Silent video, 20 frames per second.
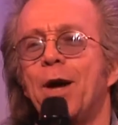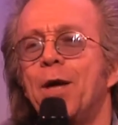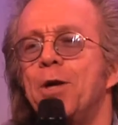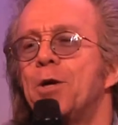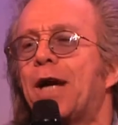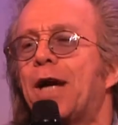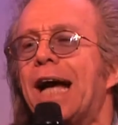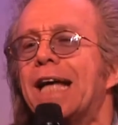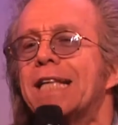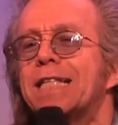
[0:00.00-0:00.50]

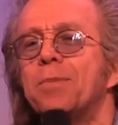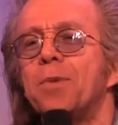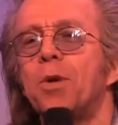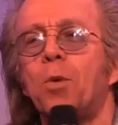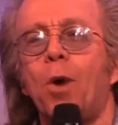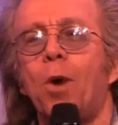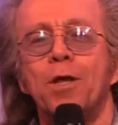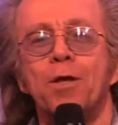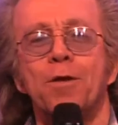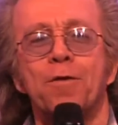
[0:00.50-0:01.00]
you guys have
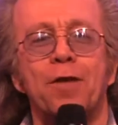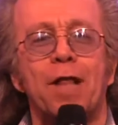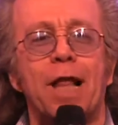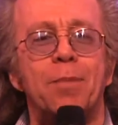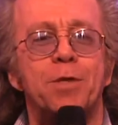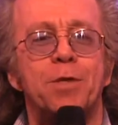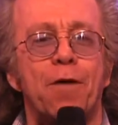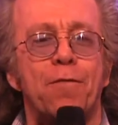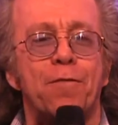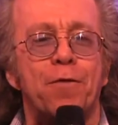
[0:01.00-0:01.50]
been wonderful.
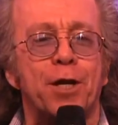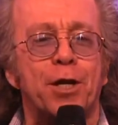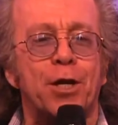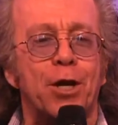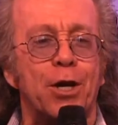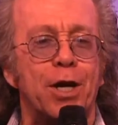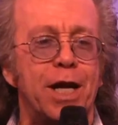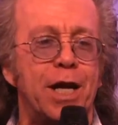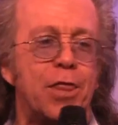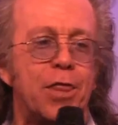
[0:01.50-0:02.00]

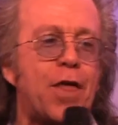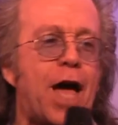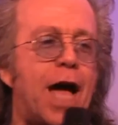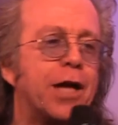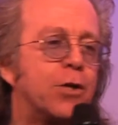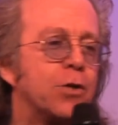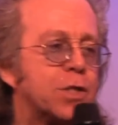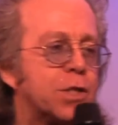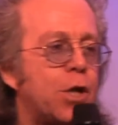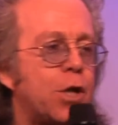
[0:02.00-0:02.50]

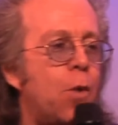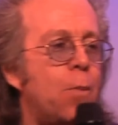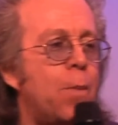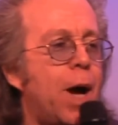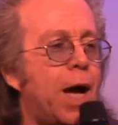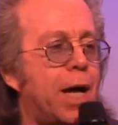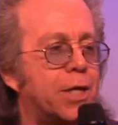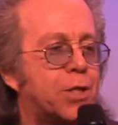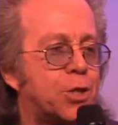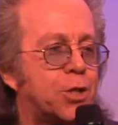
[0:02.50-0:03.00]
Thank you
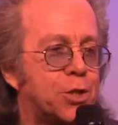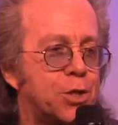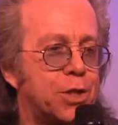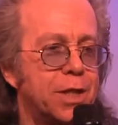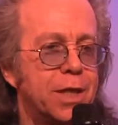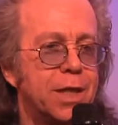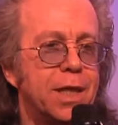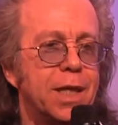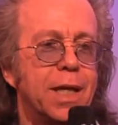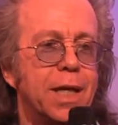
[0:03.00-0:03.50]
so
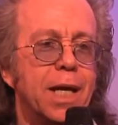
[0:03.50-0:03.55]
much.